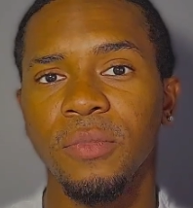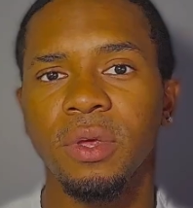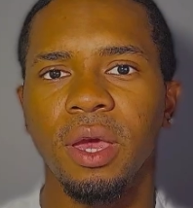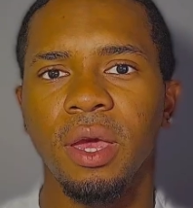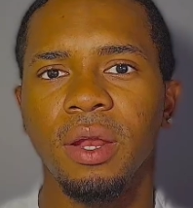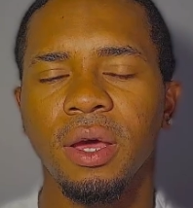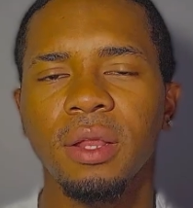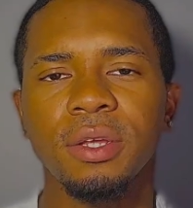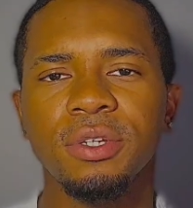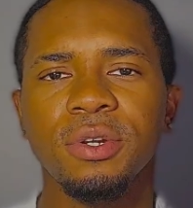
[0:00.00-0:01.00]
And I'll
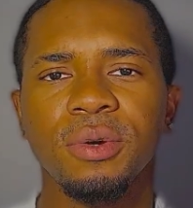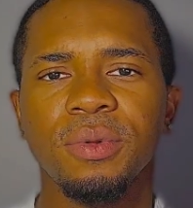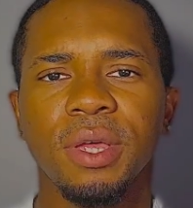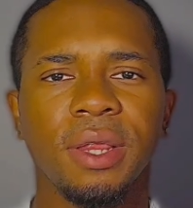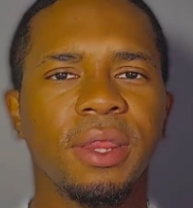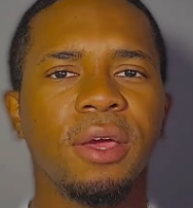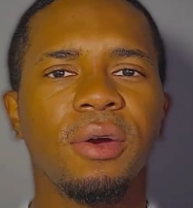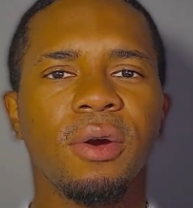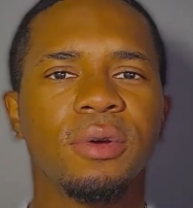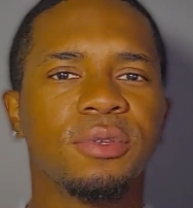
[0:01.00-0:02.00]
let you know that there
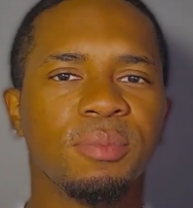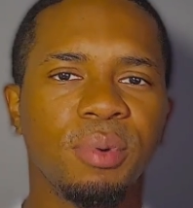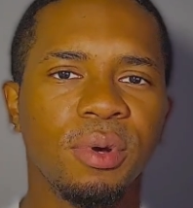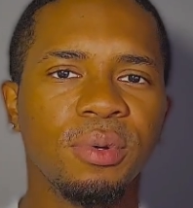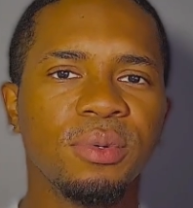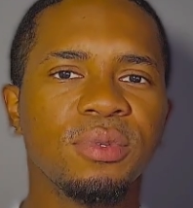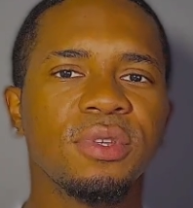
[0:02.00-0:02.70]
are some pros